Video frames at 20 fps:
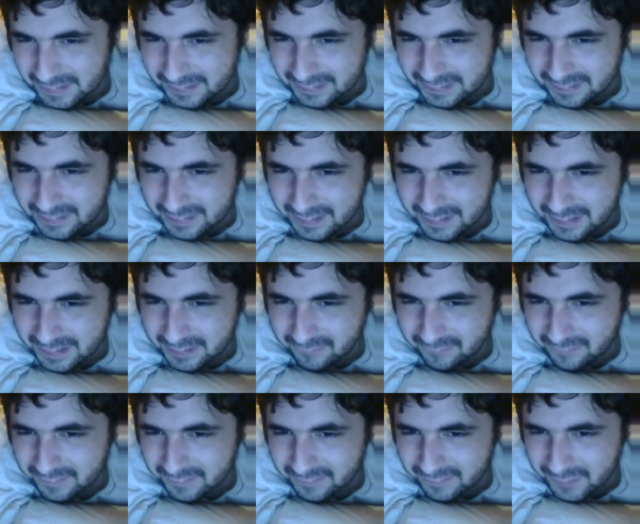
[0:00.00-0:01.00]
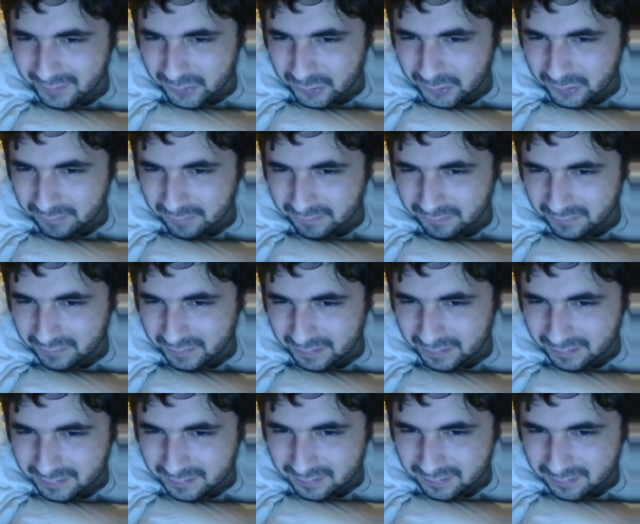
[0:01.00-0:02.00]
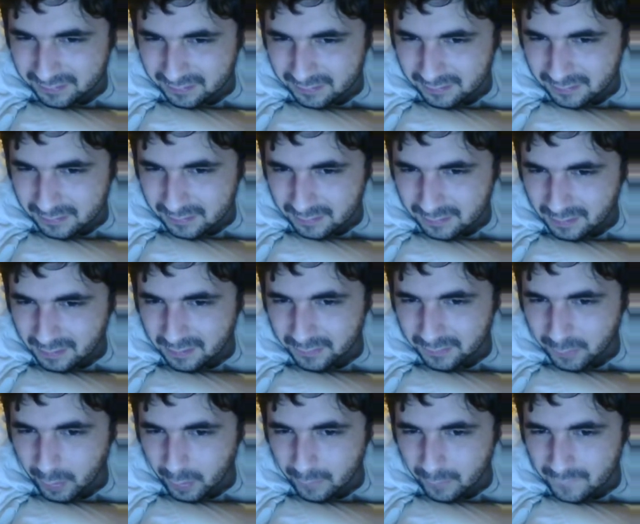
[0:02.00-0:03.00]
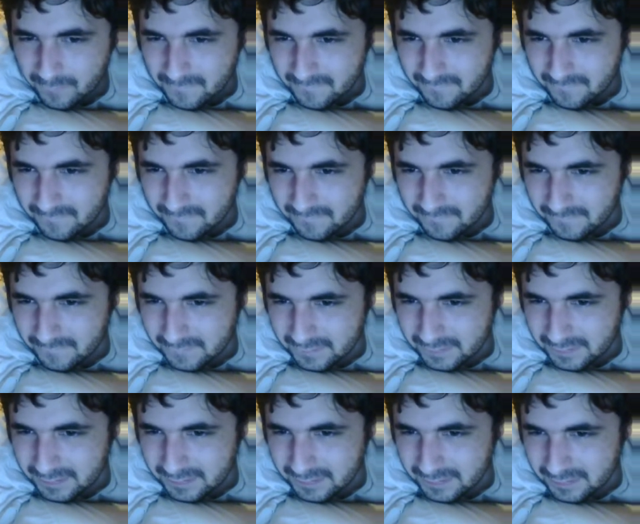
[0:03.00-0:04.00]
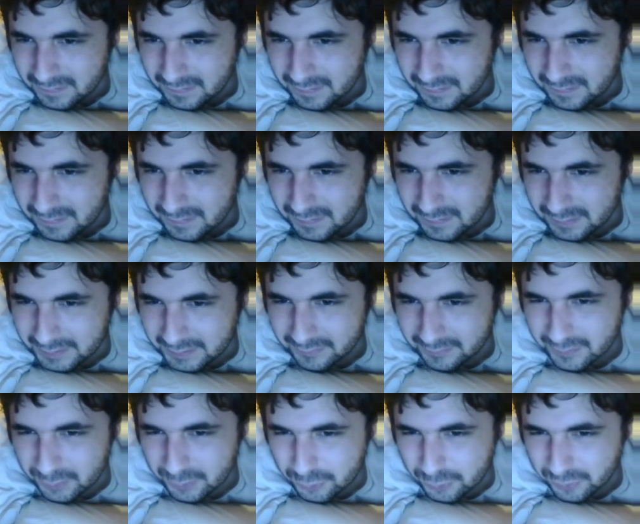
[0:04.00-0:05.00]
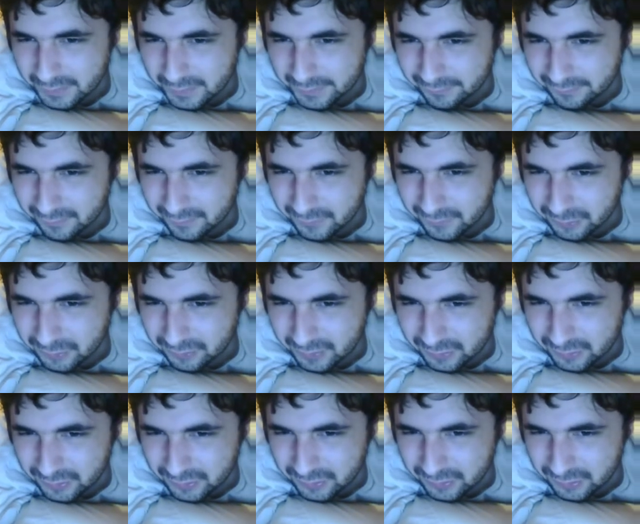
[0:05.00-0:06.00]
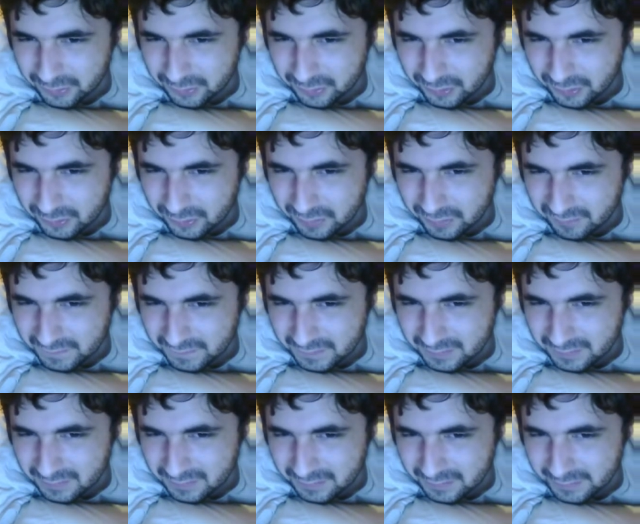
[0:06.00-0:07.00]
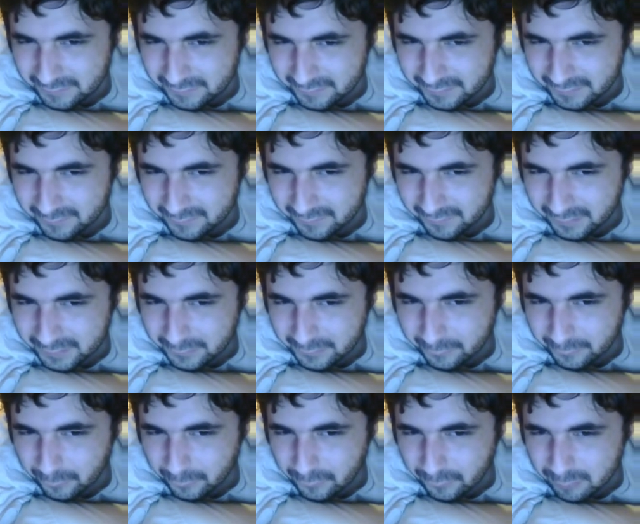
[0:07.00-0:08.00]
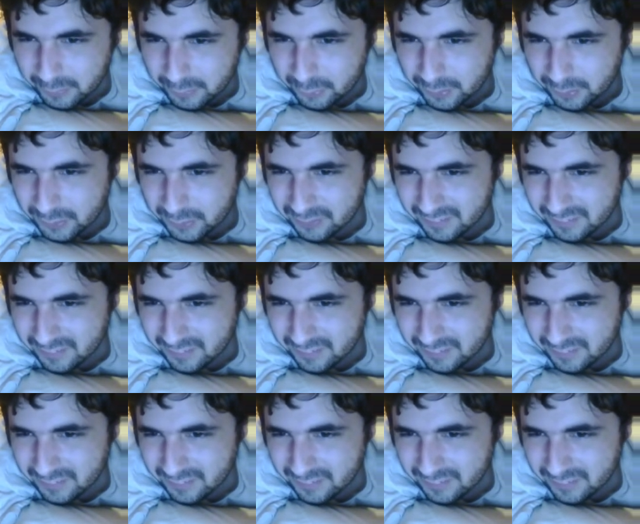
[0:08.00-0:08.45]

I cannot adequately simulate a tongue, though. You didn't try your own, Celestia suggested with a naughty grin, grinding her hoof between